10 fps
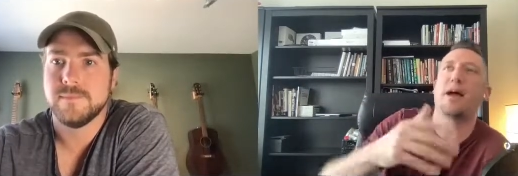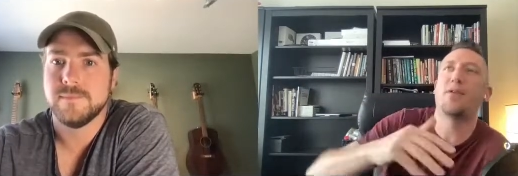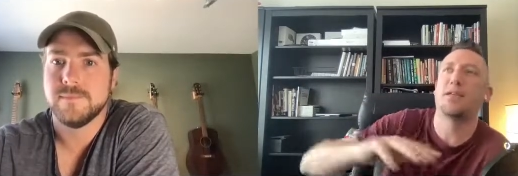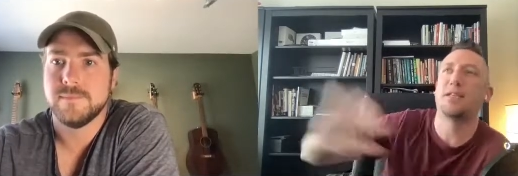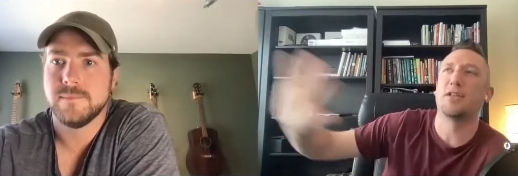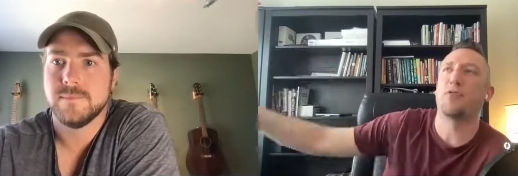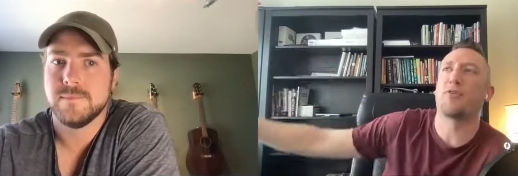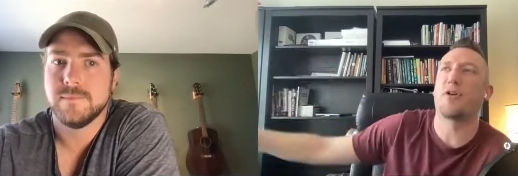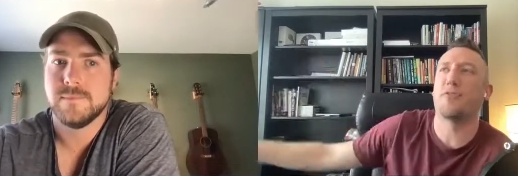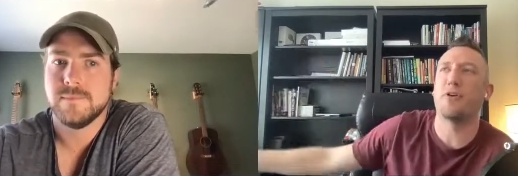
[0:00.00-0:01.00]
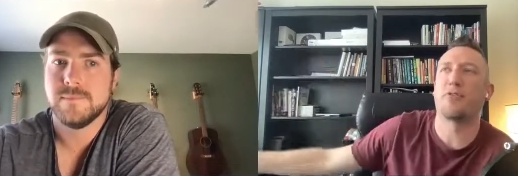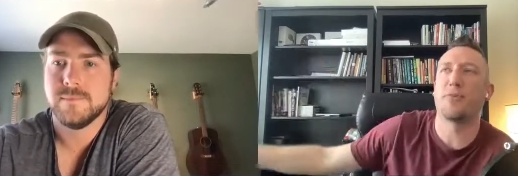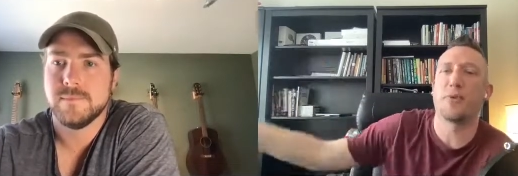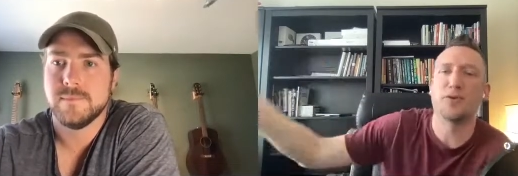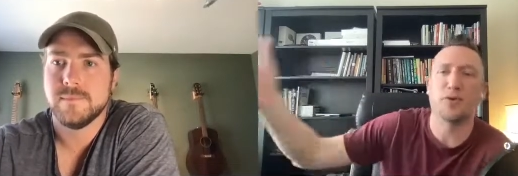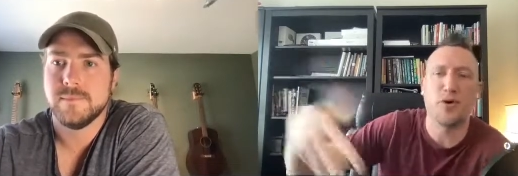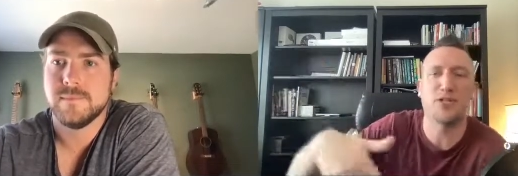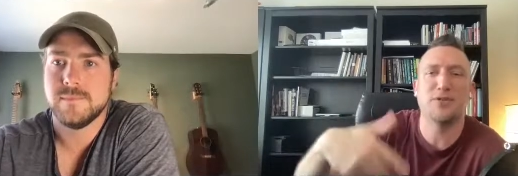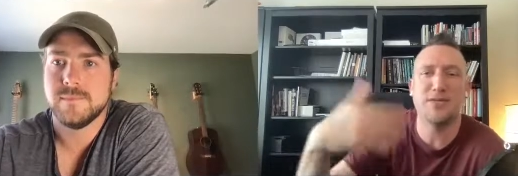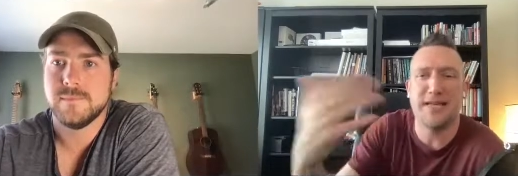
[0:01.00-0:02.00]
Speaker 1: I know that's a little far afield from the original
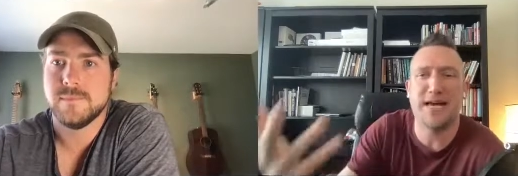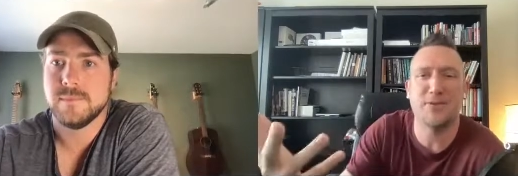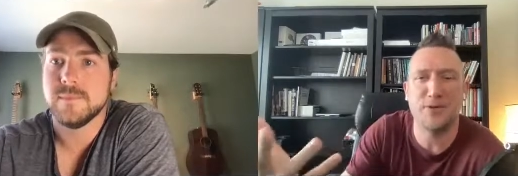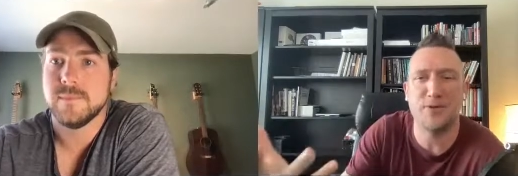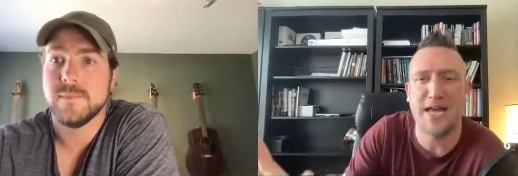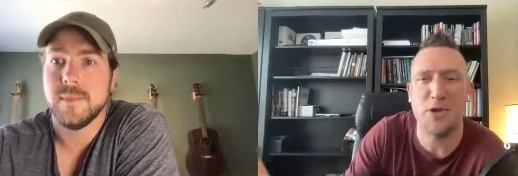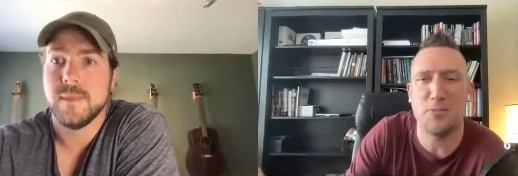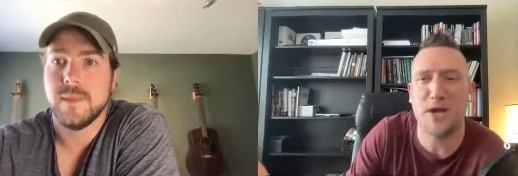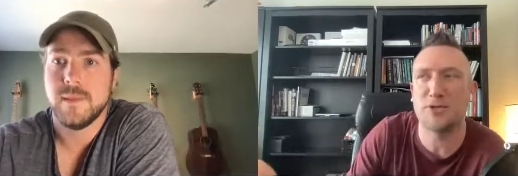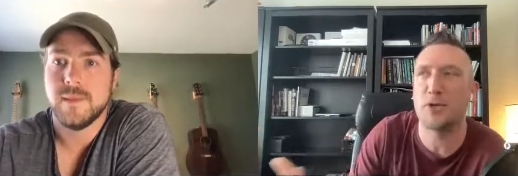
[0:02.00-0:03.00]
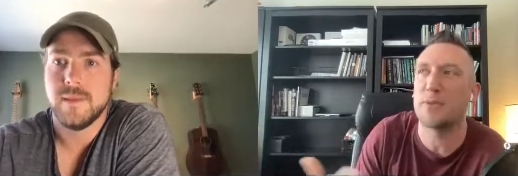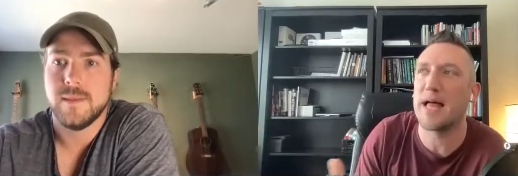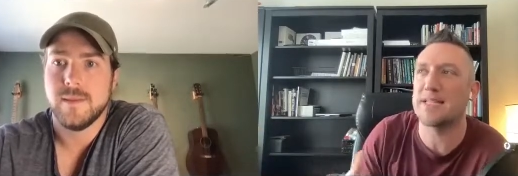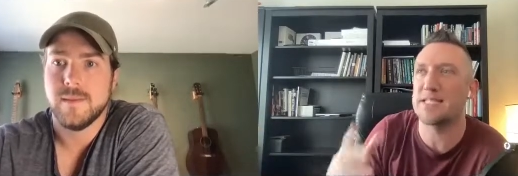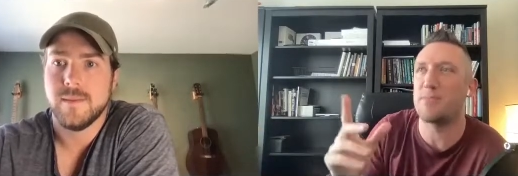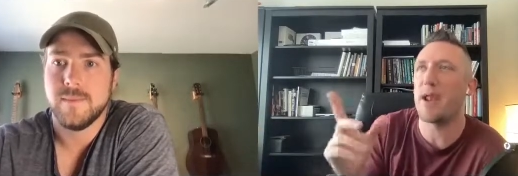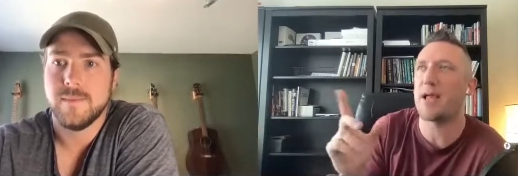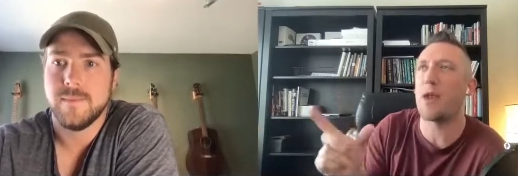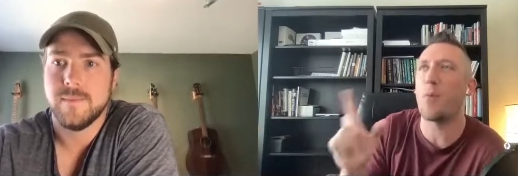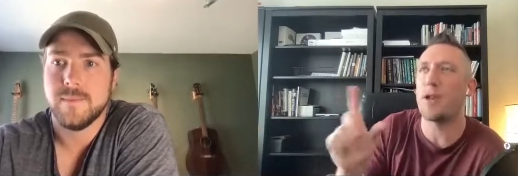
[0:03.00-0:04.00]
question that was asked, which was how do you price group classes. But I
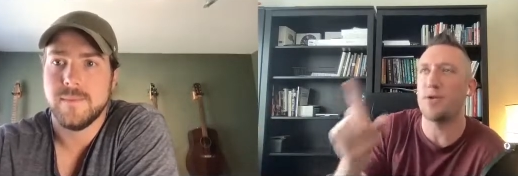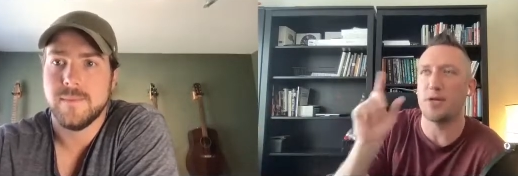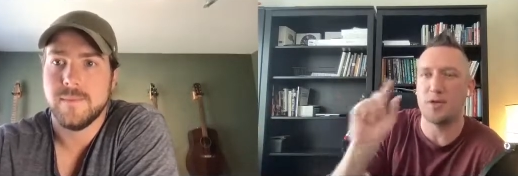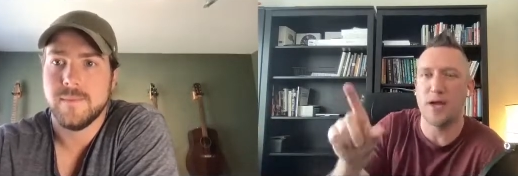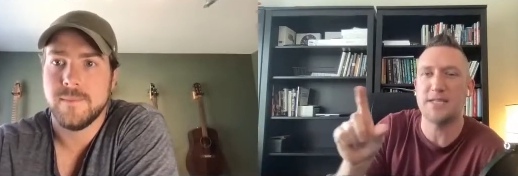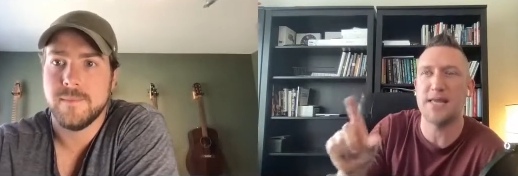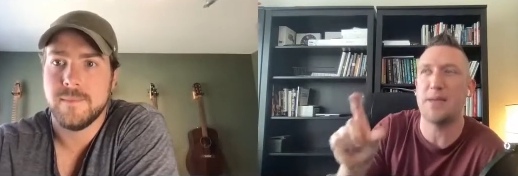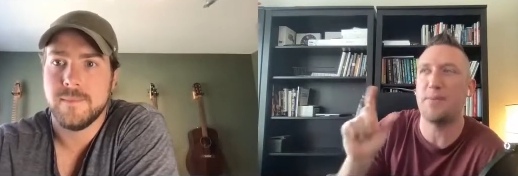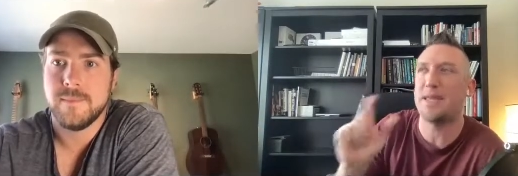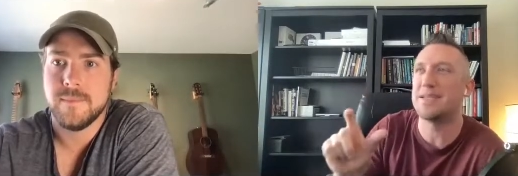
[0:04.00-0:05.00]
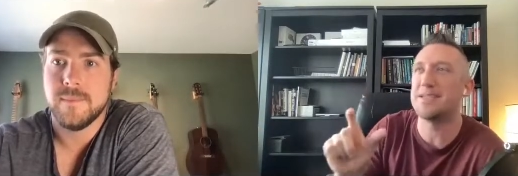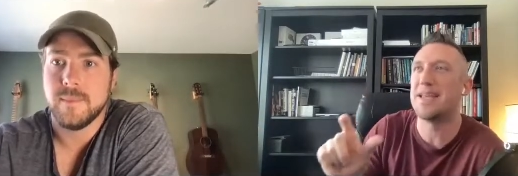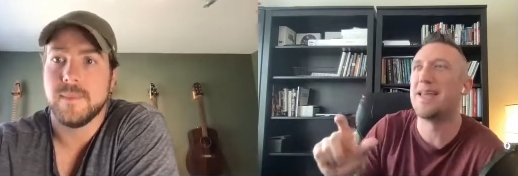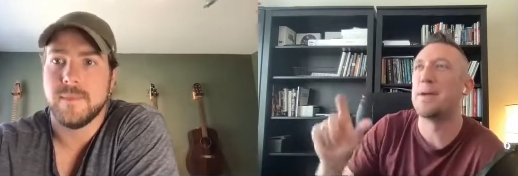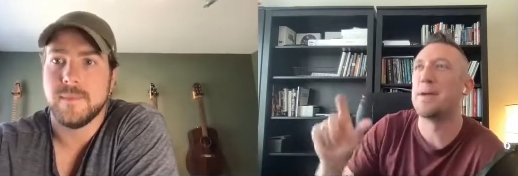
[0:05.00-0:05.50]
kind of wanted to address that because